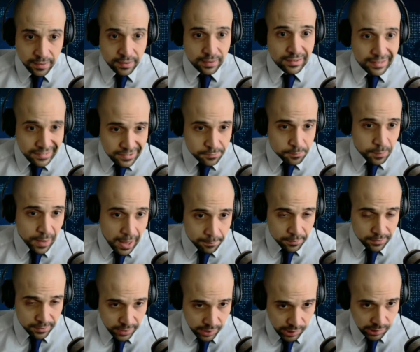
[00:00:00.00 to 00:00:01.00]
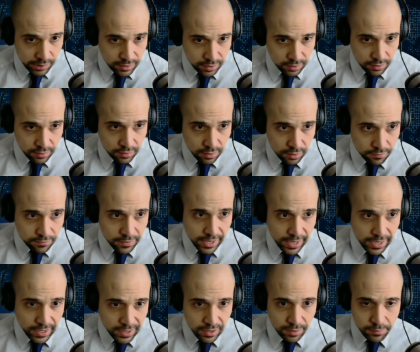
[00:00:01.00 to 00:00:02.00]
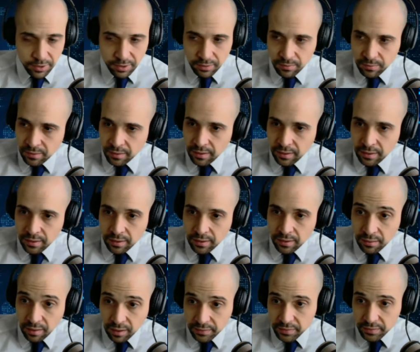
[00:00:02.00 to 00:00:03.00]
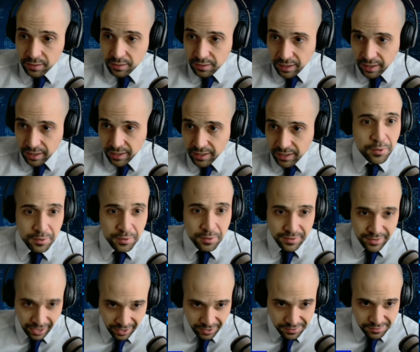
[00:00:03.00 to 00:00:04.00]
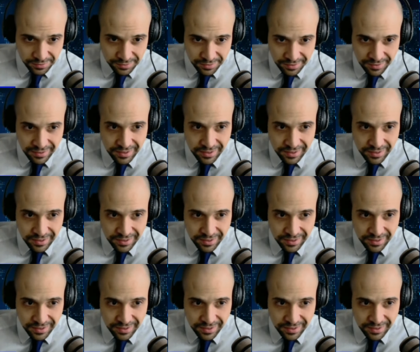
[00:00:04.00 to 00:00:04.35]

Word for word: Is popularity of AEW on the decline? Yes.